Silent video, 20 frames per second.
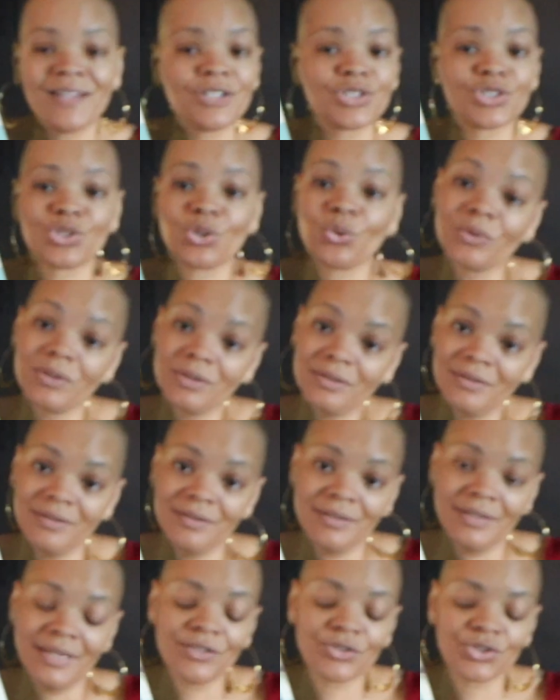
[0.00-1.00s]
it's so good.
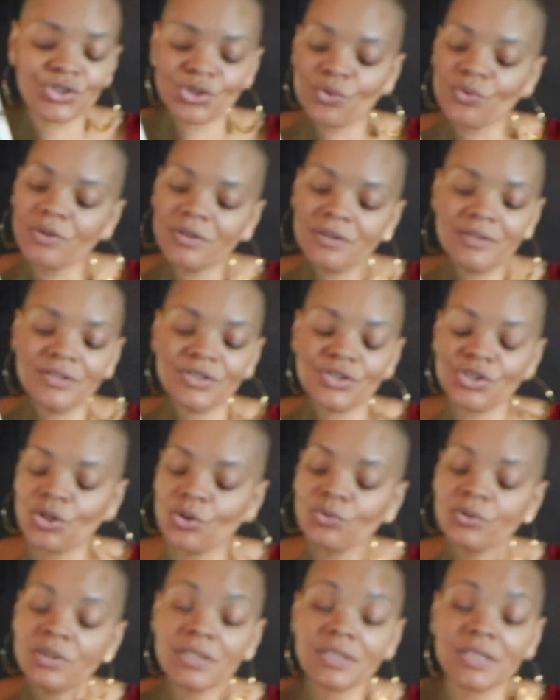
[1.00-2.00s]
It's so good.
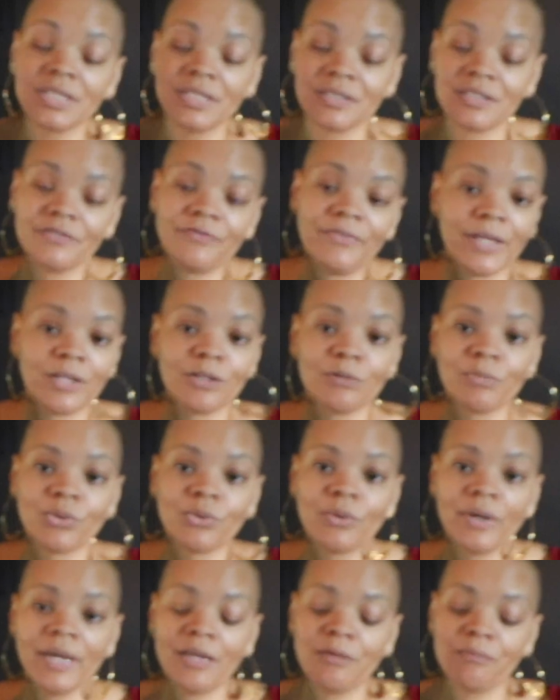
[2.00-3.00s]
So this is
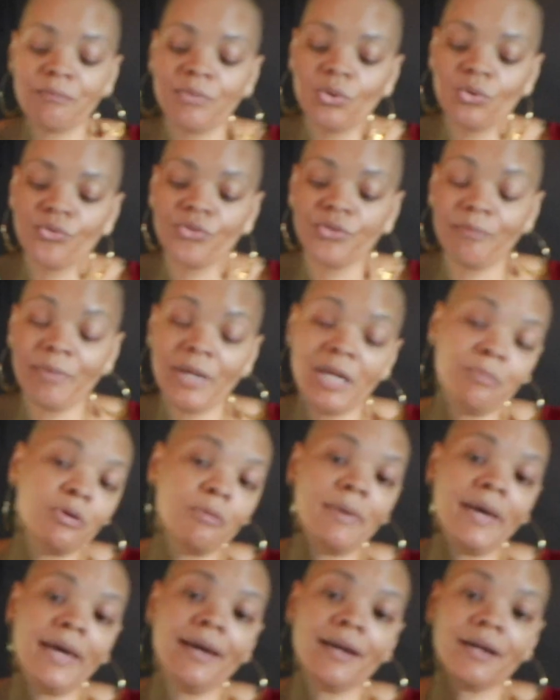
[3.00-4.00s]
available in both
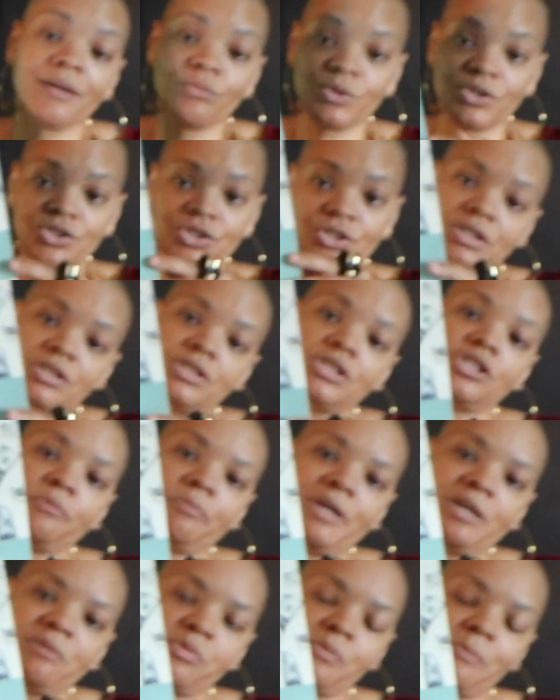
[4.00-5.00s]
paperback, which this is the
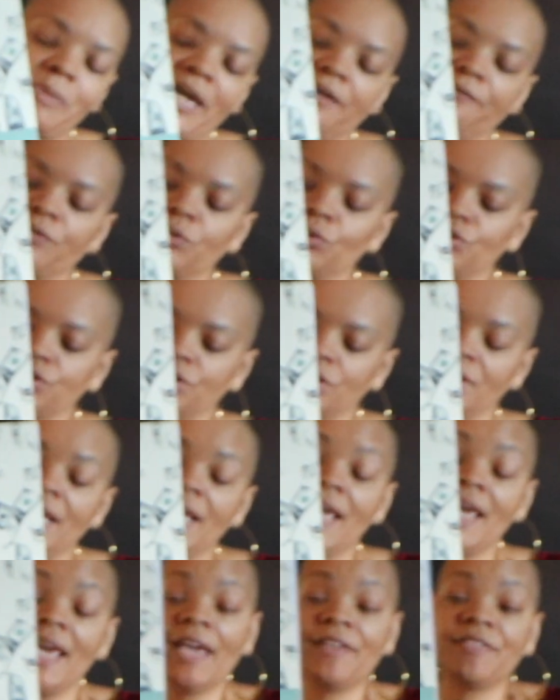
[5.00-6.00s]
paperback version,
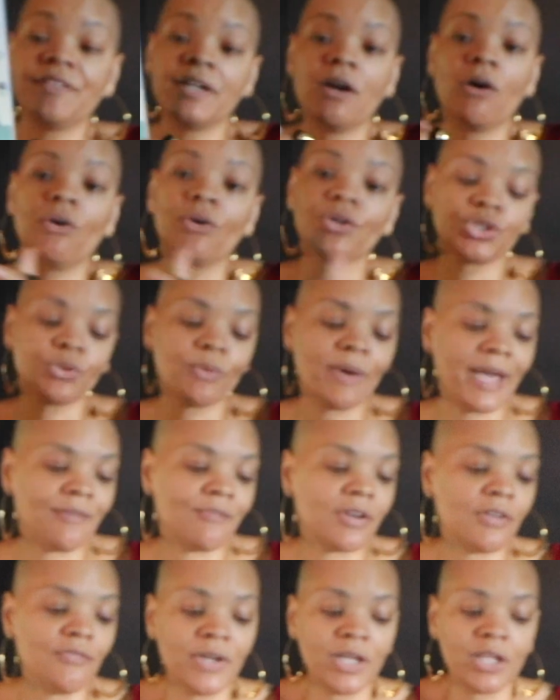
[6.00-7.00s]
and then I also
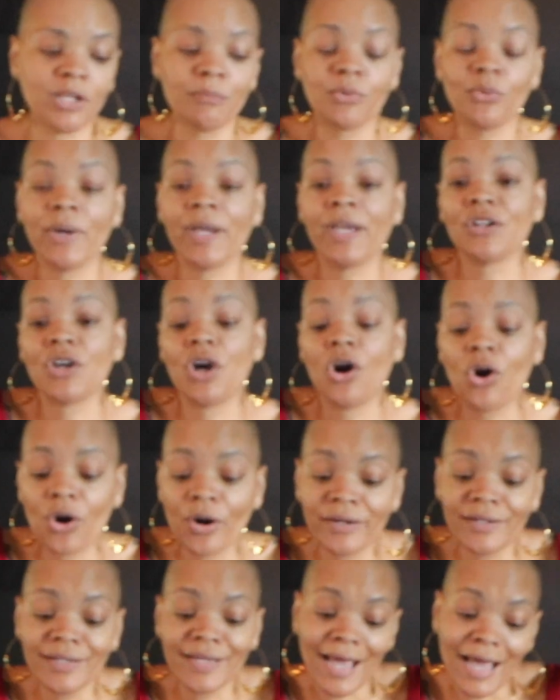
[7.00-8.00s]
have it available in
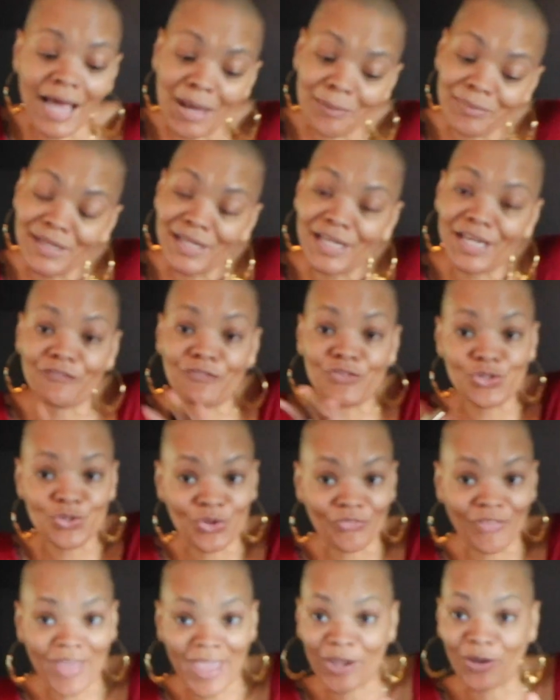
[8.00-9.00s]
hard copy if you're
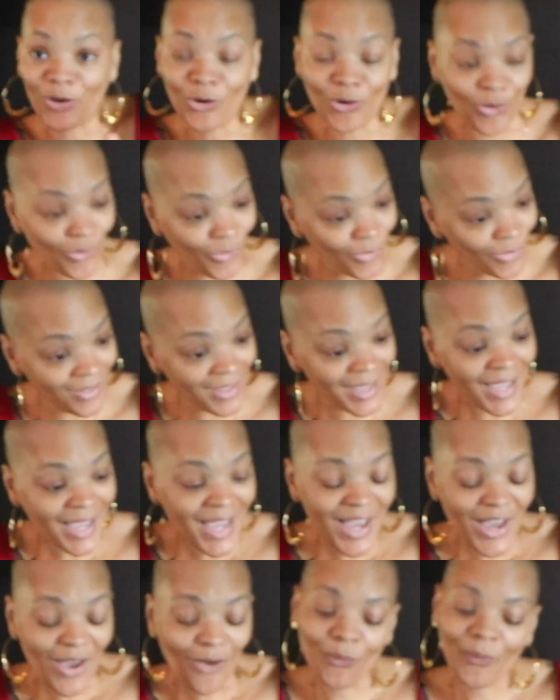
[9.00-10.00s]
that girl.
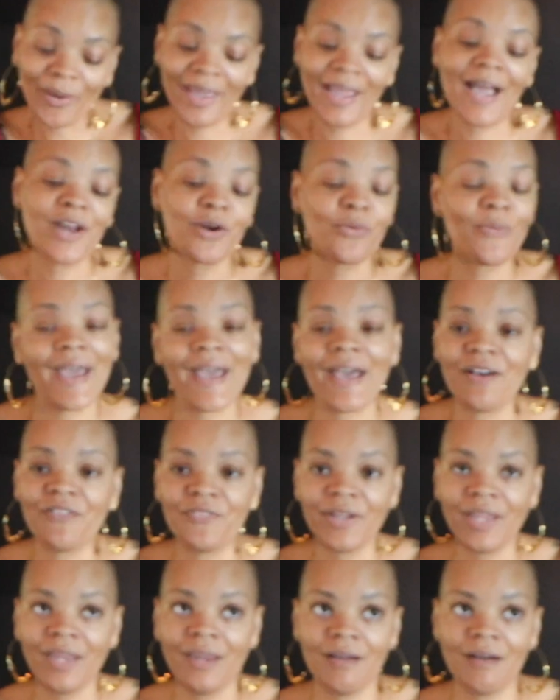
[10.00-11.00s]
Okay, I don't have
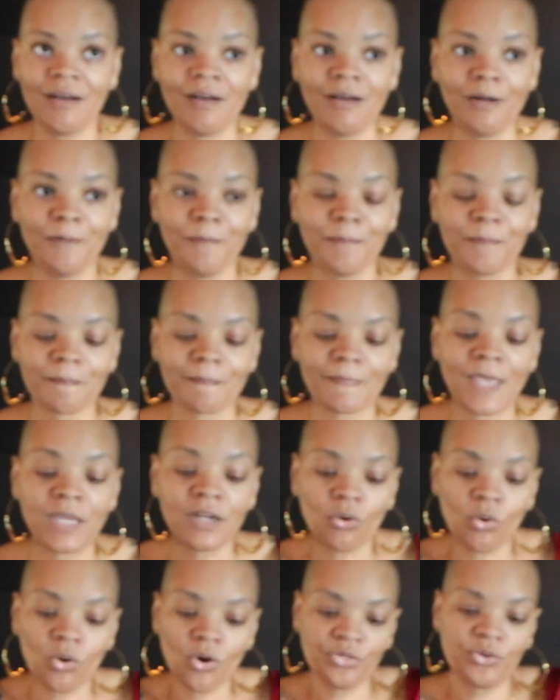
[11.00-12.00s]
a an
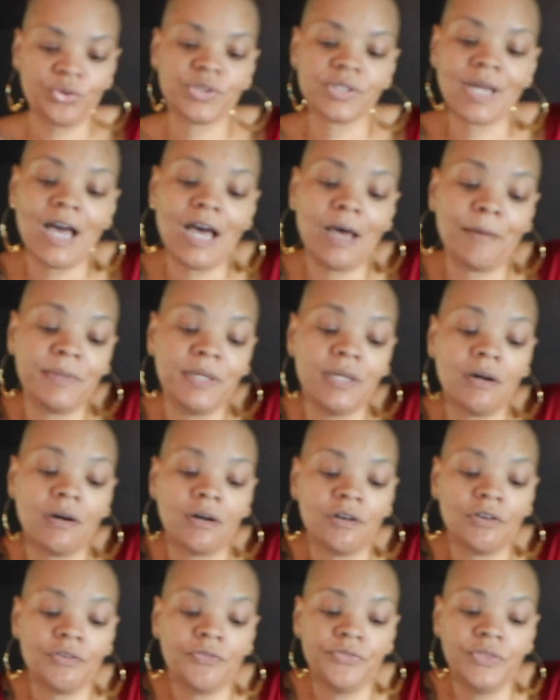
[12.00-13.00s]
author's copy
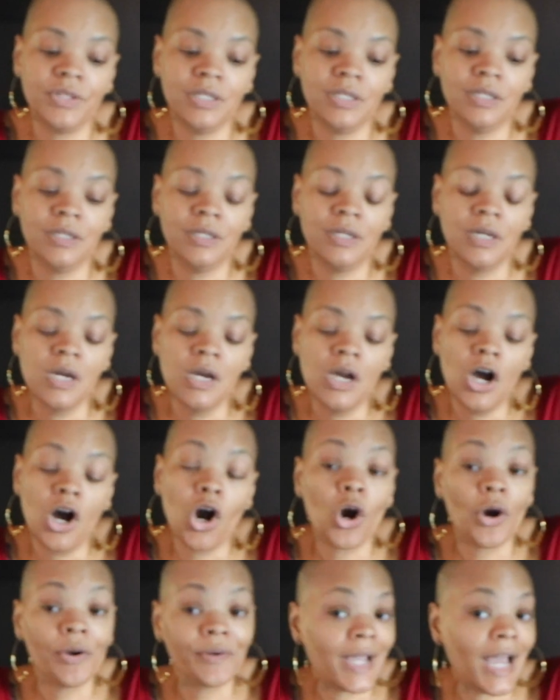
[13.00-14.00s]
of the
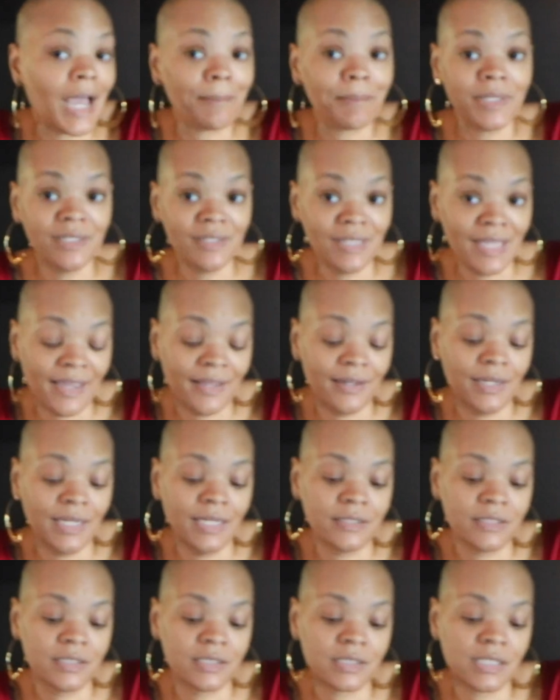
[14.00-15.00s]
hard copy yet.
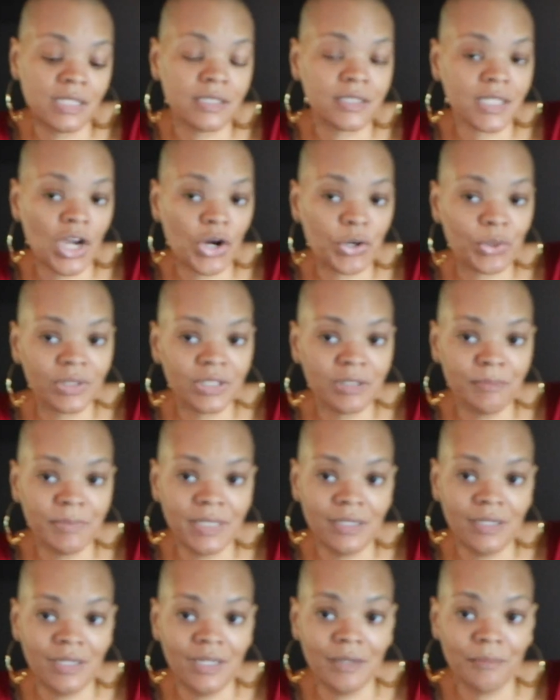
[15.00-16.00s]
It's currently
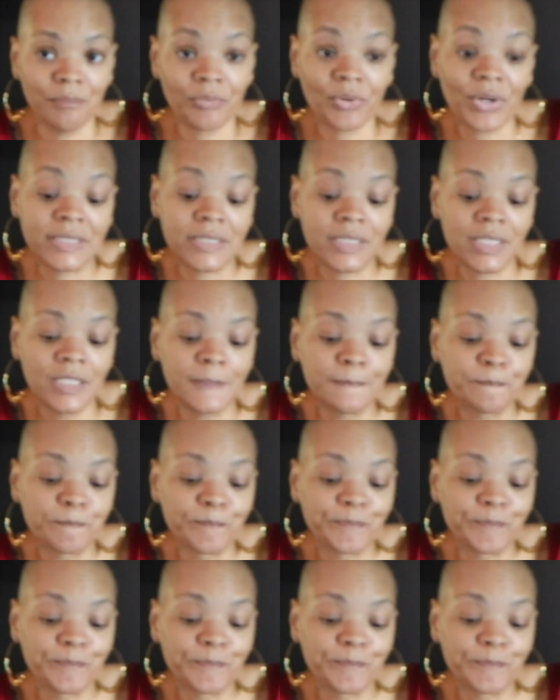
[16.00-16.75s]
being printed.